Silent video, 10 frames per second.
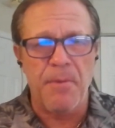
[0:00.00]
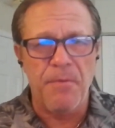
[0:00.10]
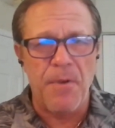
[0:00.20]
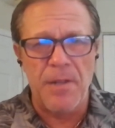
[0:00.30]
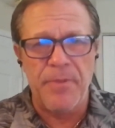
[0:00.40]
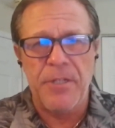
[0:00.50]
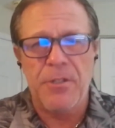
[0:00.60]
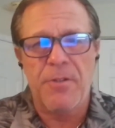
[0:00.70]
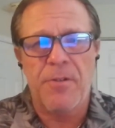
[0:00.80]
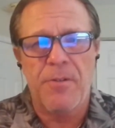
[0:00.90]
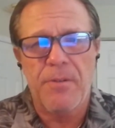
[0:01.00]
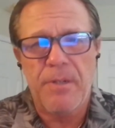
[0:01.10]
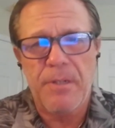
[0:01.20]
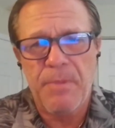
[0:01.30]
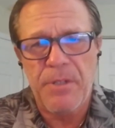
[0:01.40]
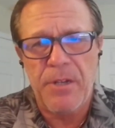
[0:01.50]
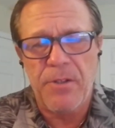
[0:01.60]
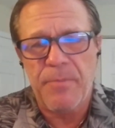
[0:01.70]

of been following each other Michelle,